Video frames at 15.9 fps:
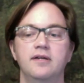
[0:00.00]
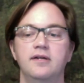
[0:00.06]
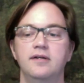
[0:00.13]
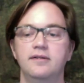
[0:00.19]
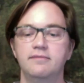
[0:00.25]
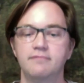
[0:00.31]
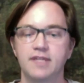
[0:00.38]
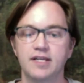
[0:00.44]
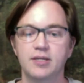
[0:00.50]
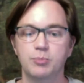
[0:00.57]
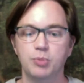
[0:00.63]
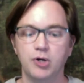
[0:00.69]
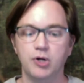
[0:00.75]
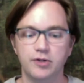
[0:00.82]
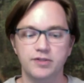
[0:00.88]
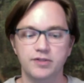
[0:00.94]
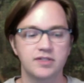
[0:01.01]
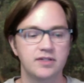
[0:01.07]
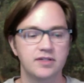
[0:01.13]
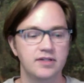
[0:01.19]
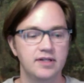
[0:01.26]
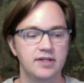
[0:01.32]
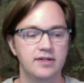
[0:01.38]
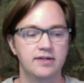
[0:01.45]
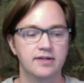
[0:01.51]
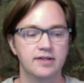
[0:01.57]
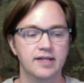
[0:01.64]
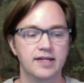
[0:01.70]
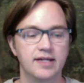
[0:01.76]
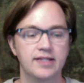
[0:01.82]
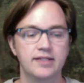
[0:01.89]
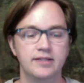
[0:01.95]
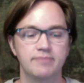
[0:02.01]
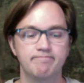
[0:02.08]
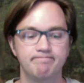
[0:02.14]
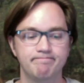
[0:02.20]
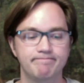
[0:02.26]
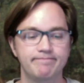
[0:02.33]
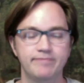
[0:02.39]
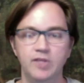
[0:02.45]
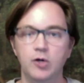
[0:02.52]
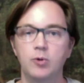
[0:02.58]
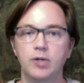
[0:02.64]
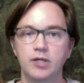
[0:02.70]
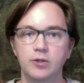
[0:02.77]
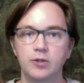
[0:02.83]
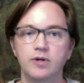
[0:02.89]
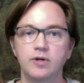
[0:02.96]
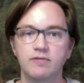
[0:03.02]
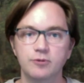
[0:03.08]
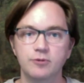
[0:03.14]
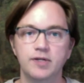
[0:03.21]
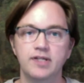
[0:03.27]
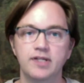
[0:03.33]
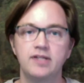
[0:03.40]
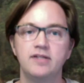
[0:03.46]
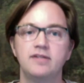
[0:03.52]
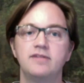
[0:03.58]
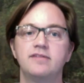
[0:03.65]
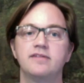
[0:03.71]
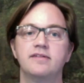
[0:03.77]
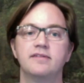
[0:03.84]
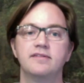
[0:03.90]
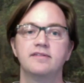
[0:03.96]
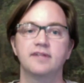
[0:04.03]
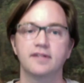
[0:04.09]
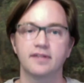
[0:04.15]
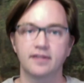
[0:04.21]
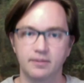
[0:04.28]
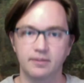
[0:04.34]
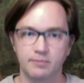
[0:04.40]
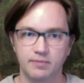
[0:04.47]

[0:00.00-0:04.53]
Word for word: take a part in like knowing who everyone is and telling them